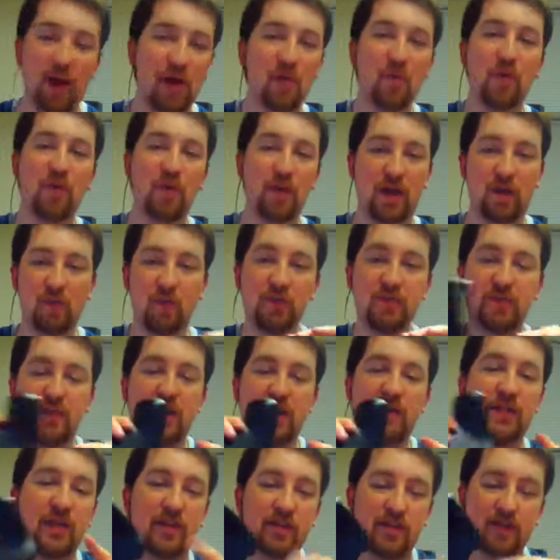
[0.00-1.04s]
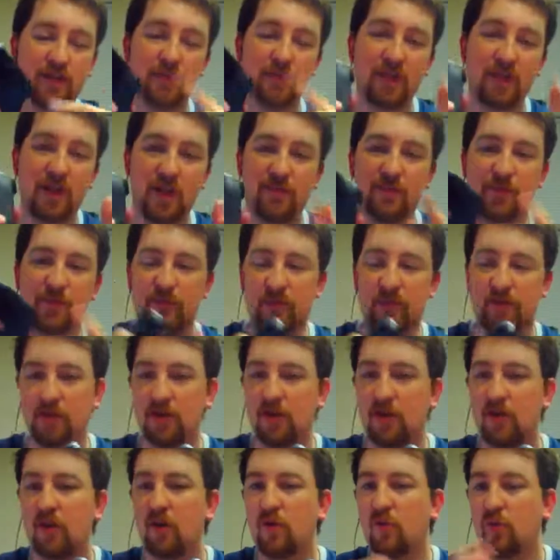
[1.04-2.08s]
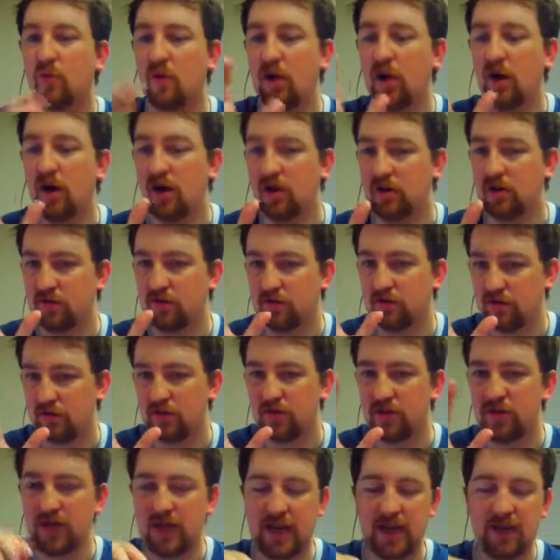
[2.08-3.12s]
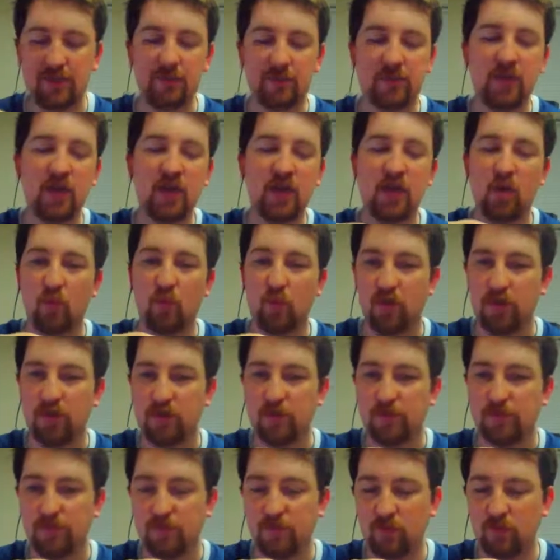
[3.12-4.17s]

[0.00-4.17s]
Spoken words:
I will say this. Sometimes on certain games, when you